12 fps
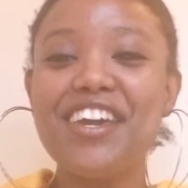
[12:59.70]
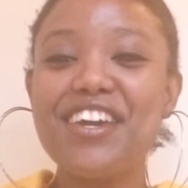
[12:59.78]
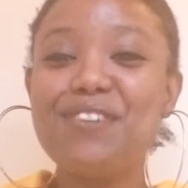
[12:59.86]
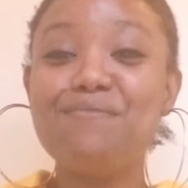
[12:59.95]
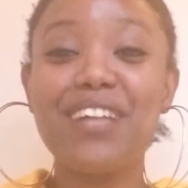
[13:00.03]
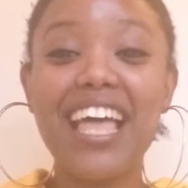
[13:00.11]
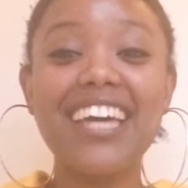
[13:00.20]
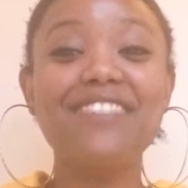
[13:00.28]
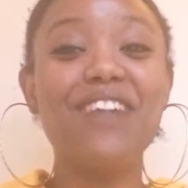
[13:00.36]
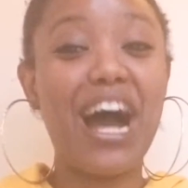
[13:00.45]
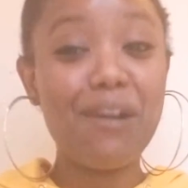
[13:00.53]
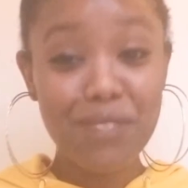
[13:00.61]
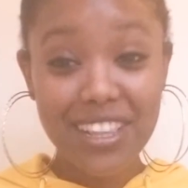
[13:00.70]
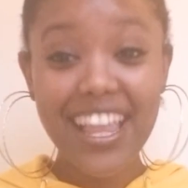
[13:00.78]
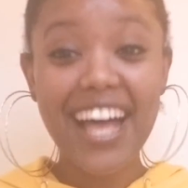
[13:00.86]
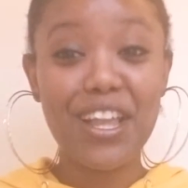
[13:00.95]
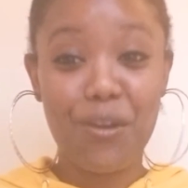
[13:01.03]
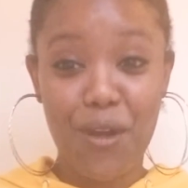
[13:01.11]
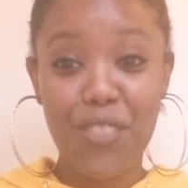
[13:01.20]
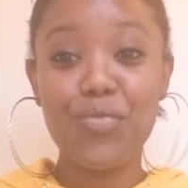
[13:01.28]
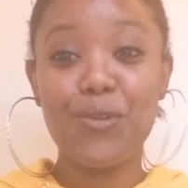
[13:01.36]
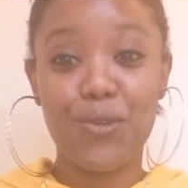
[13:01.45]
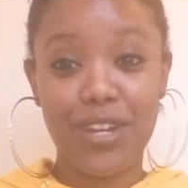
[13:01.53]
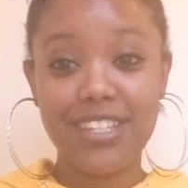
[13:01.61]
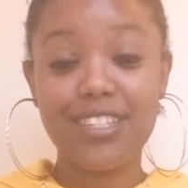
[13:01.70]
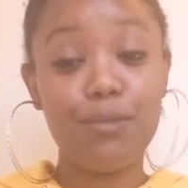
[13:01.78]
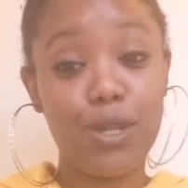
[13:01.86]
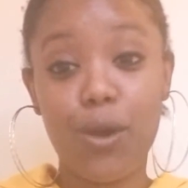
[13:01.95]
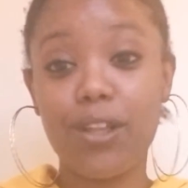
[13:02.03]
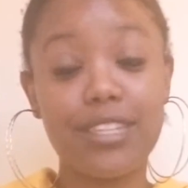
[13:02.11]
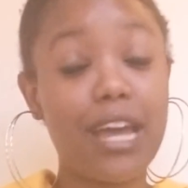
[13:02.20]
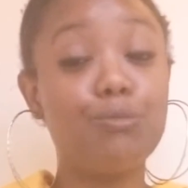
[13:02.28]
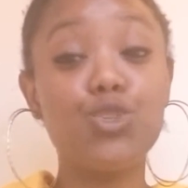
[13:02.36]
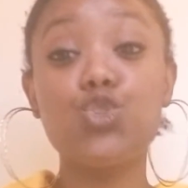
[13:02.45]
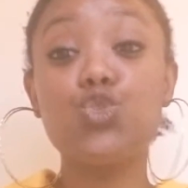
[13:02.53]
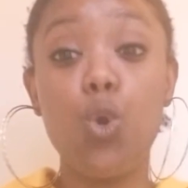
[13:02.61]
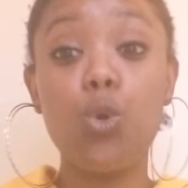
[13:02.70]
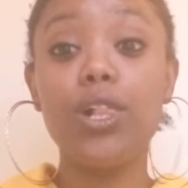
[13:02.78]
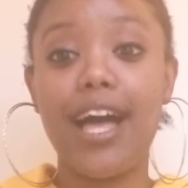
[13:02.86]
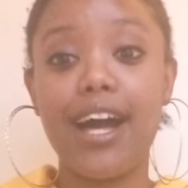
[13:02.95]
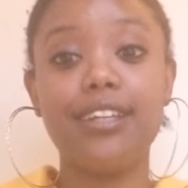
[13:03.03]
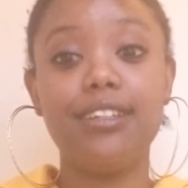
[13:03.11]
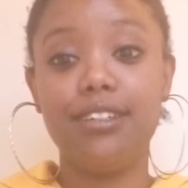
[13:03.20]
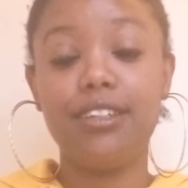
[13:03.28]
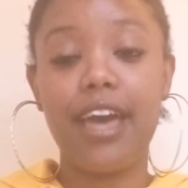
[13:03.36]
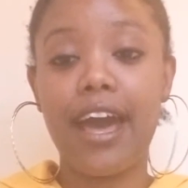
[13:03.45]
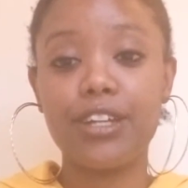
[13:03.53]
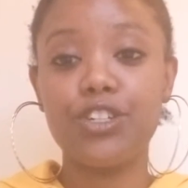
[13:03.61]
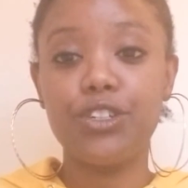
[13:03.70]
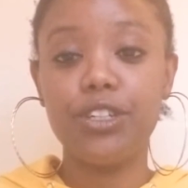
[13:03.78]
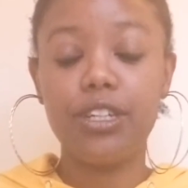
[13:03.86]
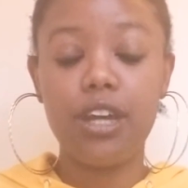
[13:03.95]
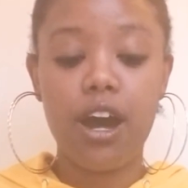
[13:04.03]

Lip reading: but I'm glad I went through it, to be quite honest. I'm so glad, actually.